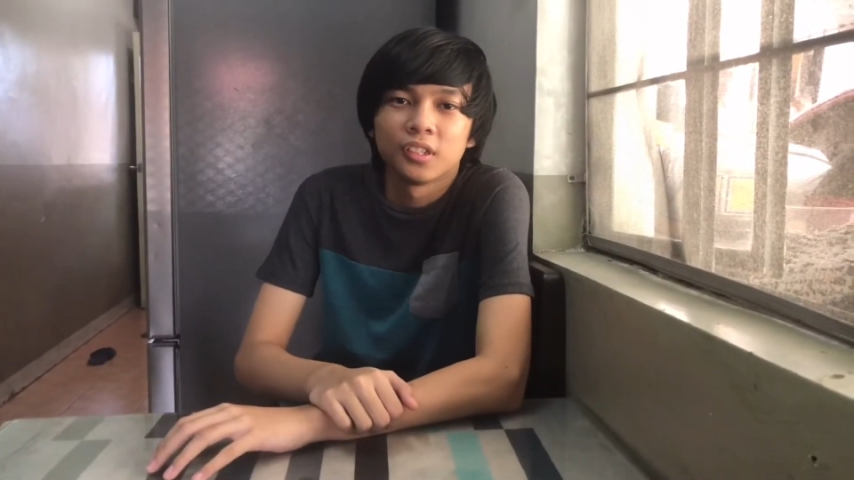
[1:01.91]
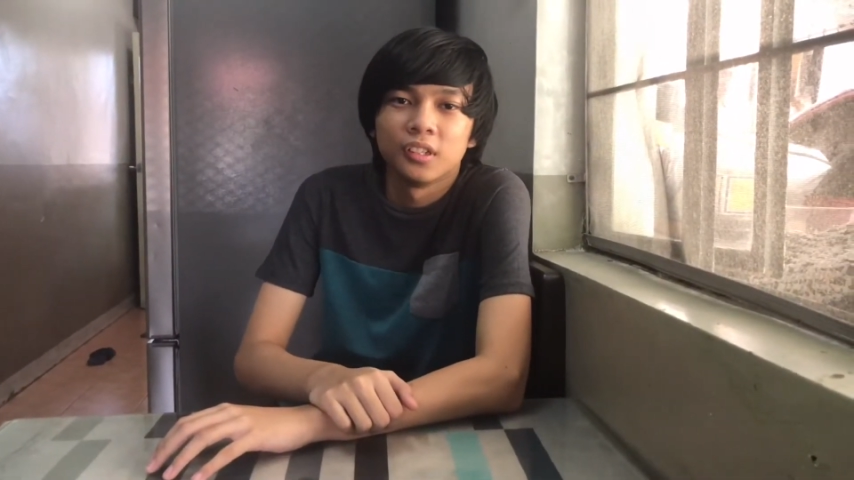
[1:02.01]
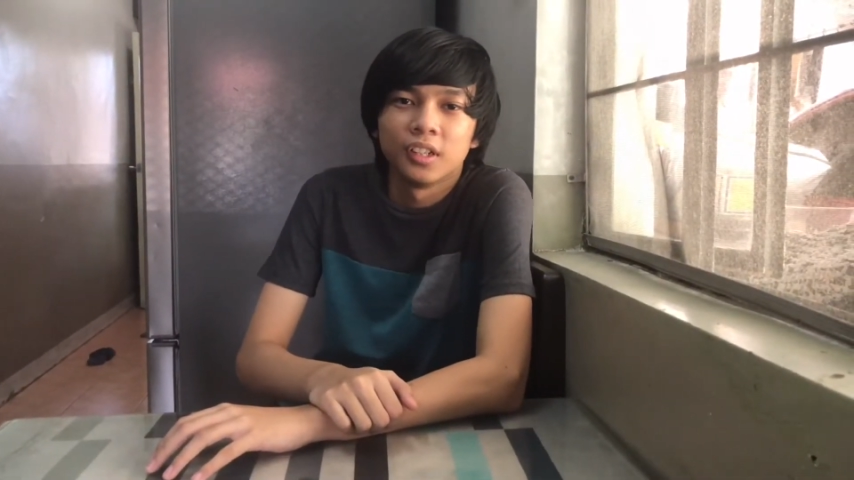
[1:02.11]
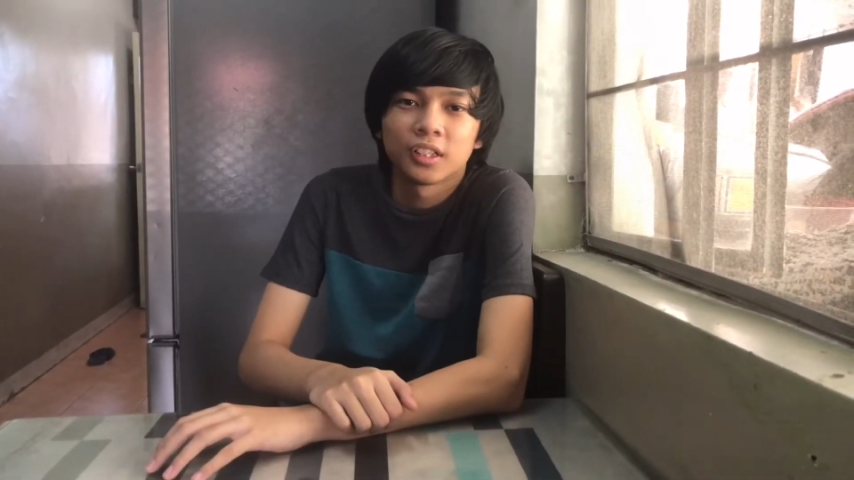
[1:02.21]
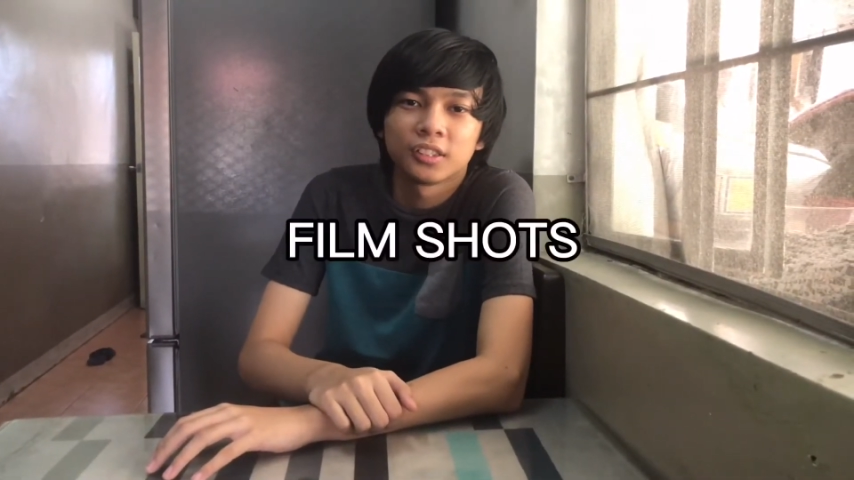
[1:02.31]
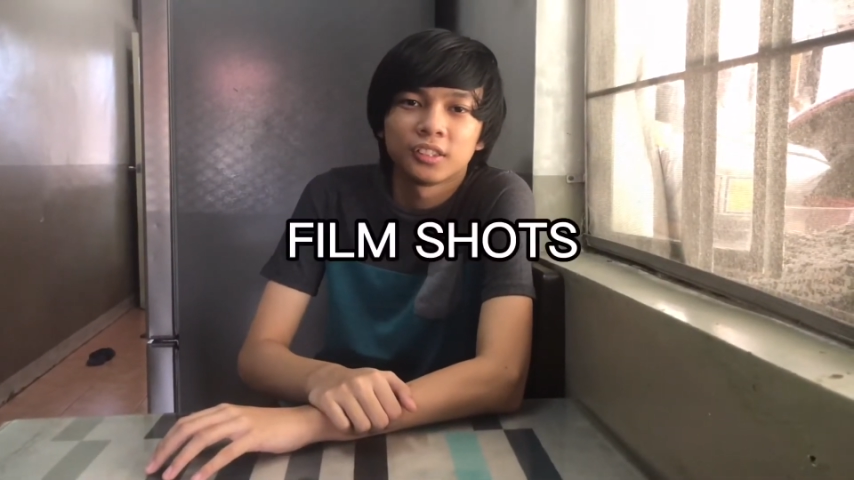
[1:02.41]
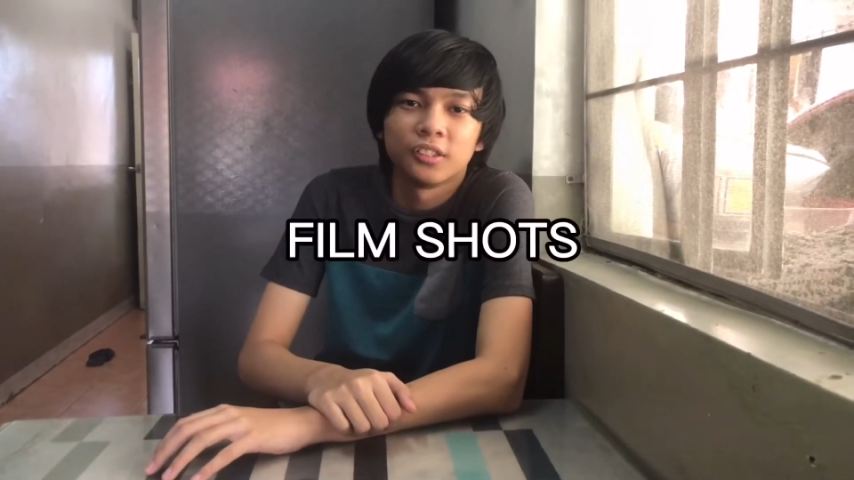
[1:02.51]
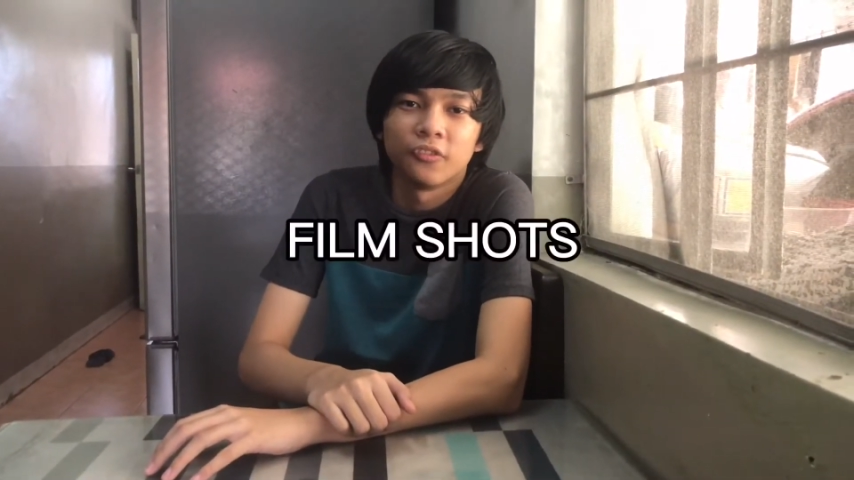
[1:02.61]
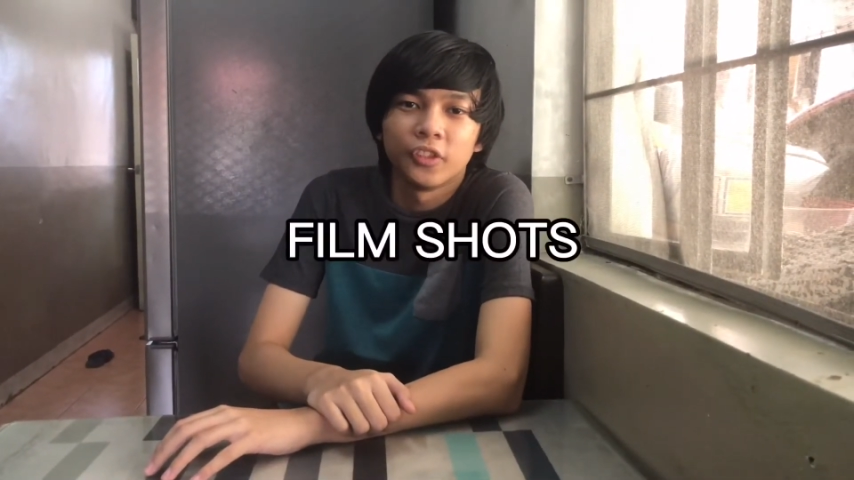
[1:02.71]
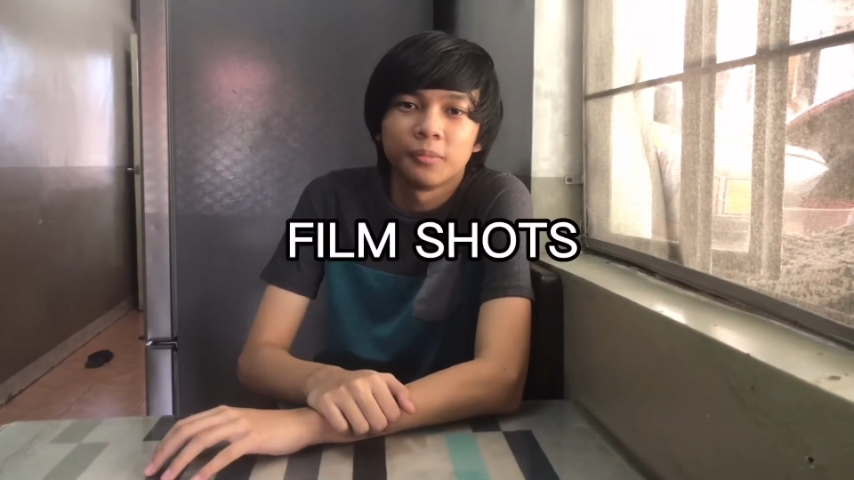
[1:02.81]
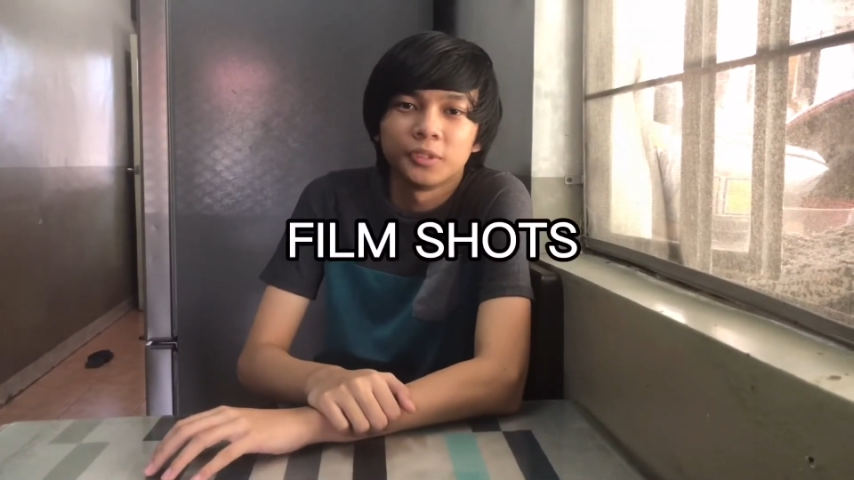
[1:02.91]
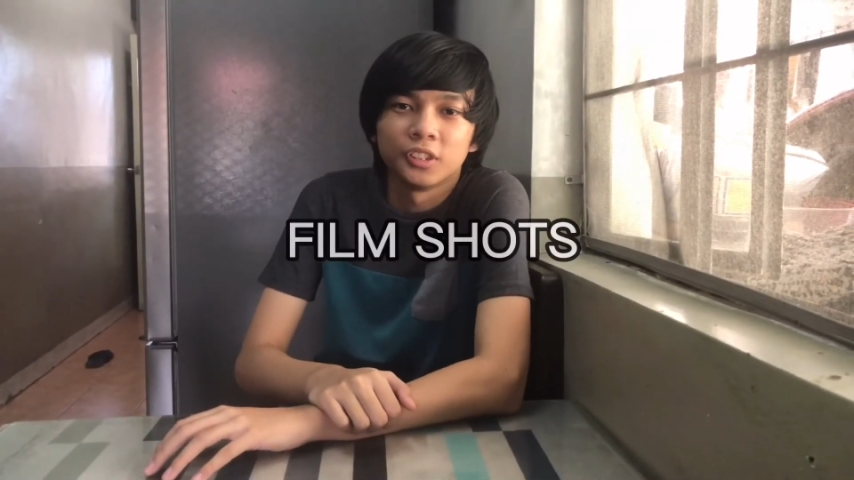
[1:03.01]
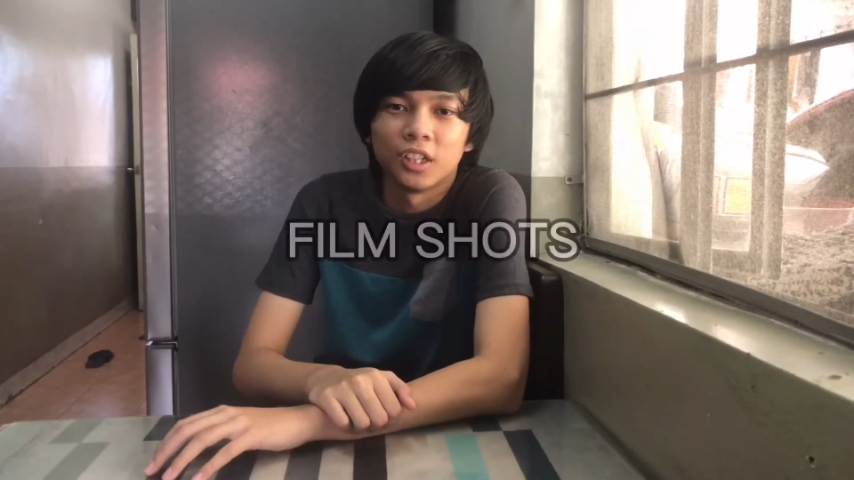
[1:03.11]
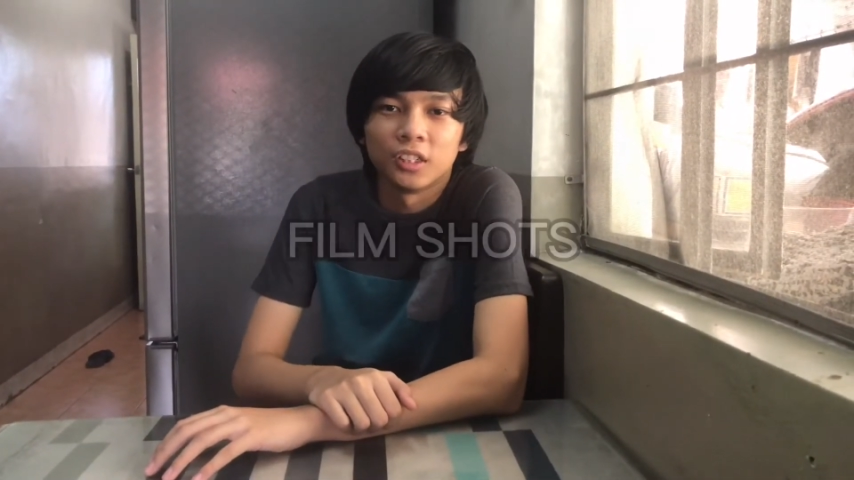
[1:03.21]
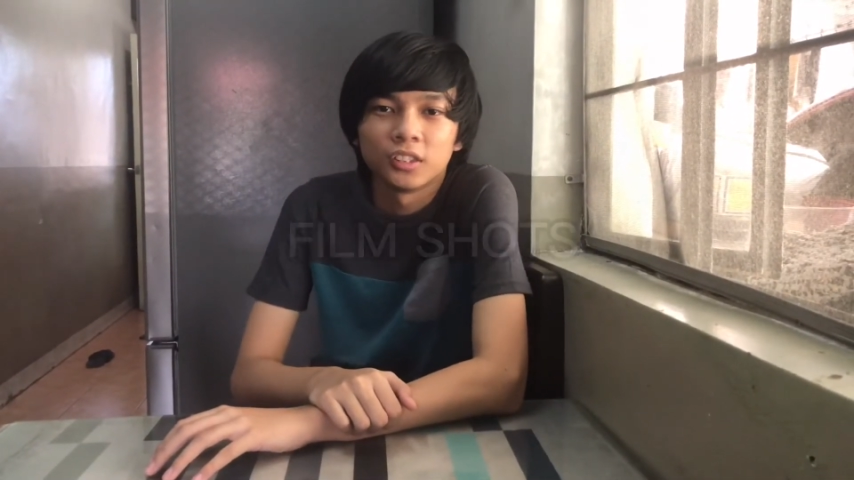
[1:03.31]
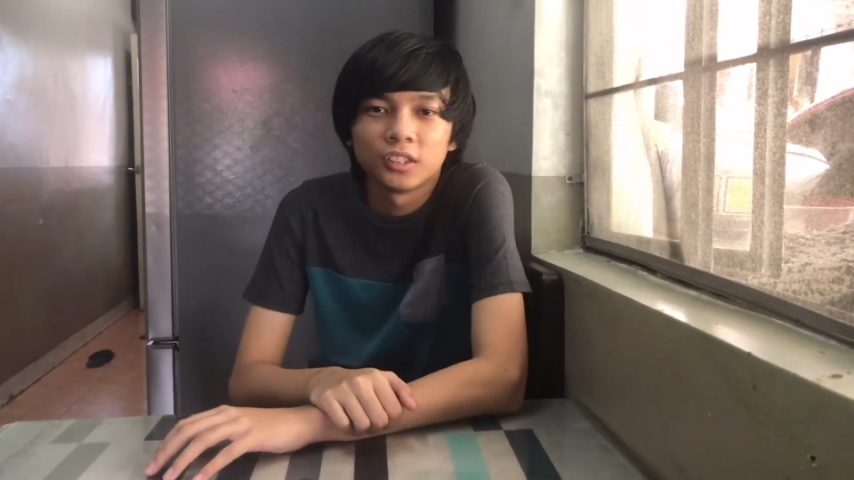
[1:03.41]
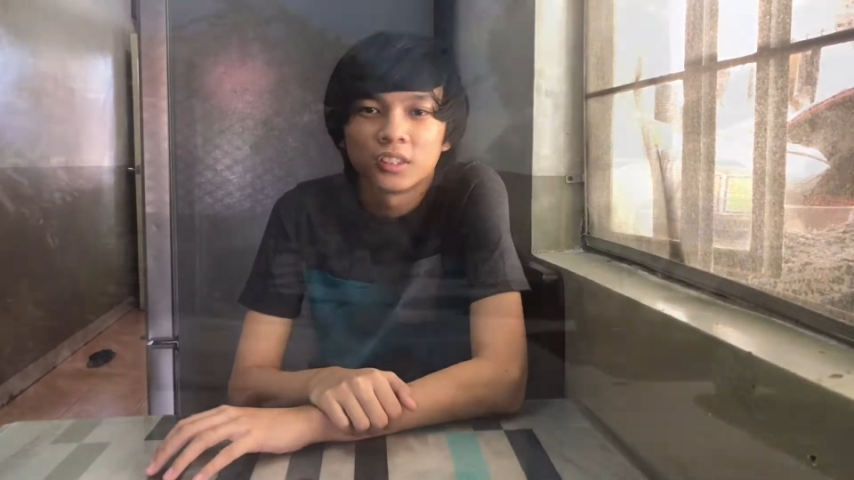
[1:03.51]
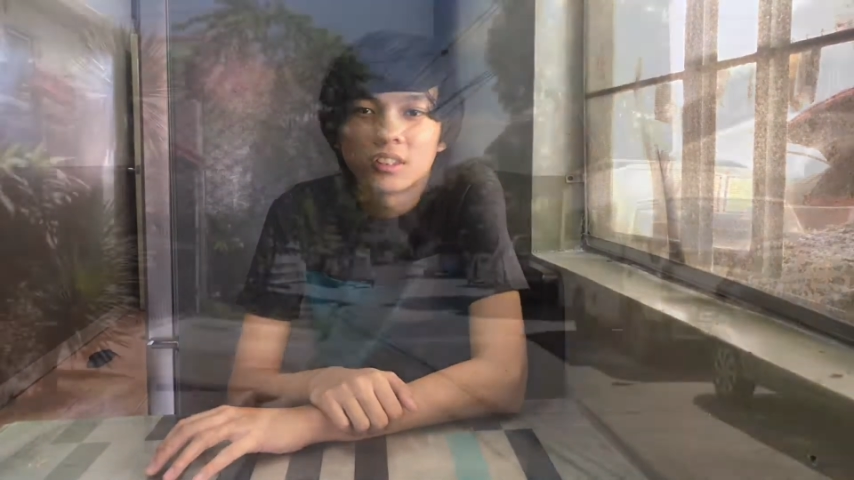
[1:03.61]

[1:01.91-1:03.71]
Next is the film shots.